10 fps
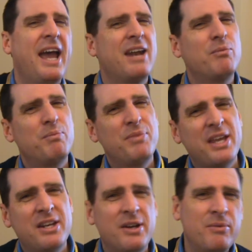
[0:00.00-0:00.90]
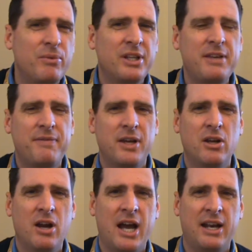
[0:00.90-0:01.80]
and they didn't really
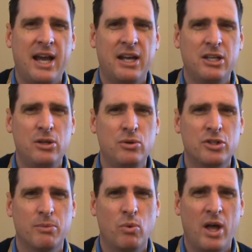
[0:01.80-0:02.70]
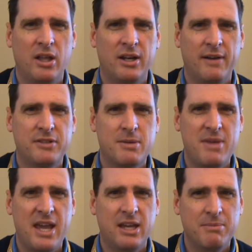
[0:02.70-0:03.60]
figure out how to use them well enough to
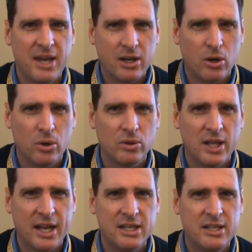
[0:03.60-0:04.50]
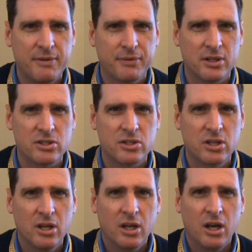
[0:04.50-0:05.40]
make it make a whole lot of difference